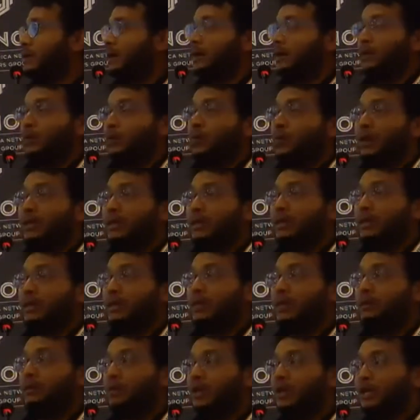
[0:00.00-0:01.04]
what
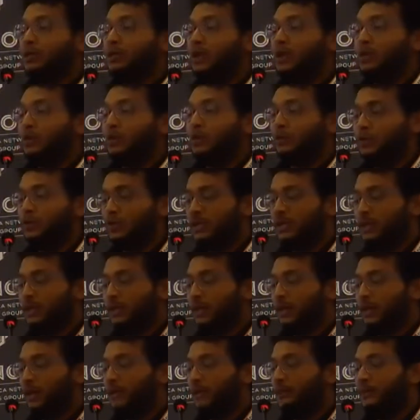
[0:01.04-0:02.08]
they would actually want to
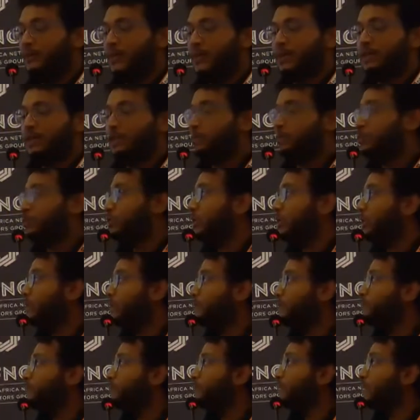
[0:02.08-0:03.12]
see in this project.
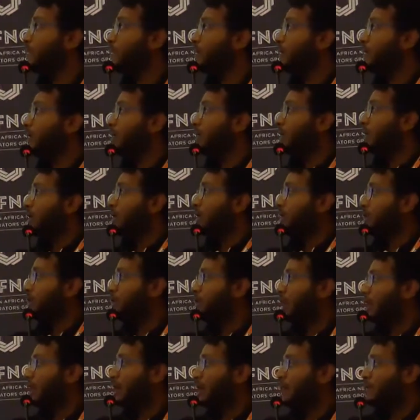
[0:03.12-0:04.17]
You
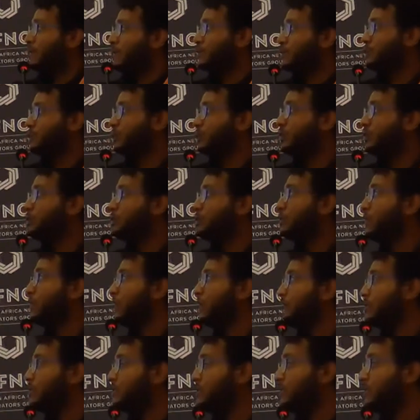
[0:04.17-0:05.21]
can have also country
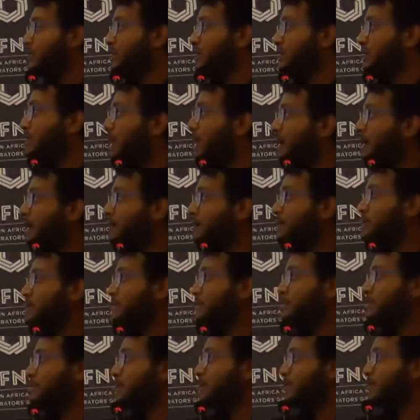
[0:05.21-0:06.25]
levels
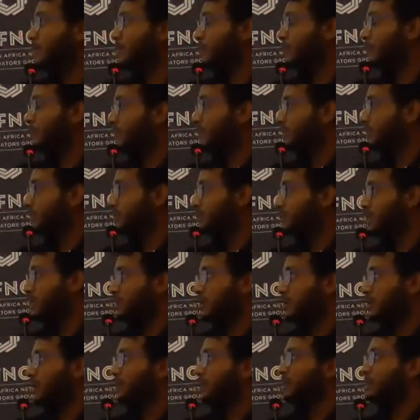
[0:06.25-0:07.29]
insights with
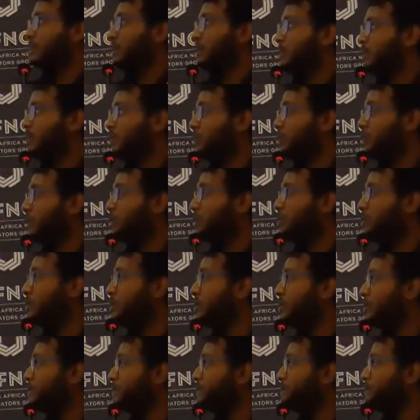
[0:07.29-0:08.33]
basically the same
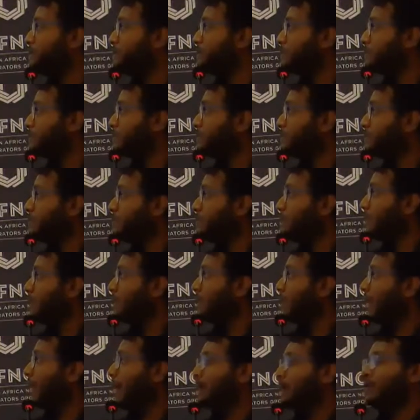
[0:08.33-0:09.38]
information.
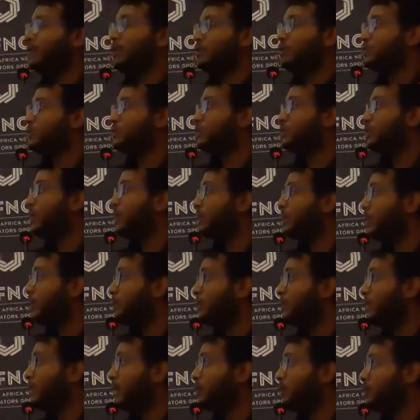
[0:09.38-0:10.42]
And also you can
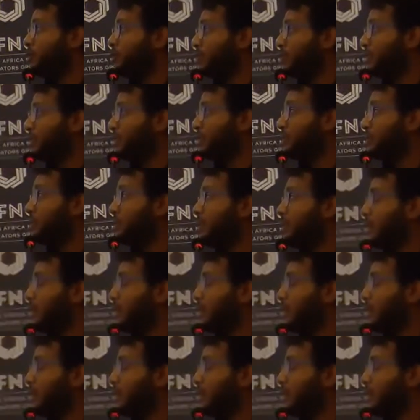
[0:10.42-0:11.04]
compare countries.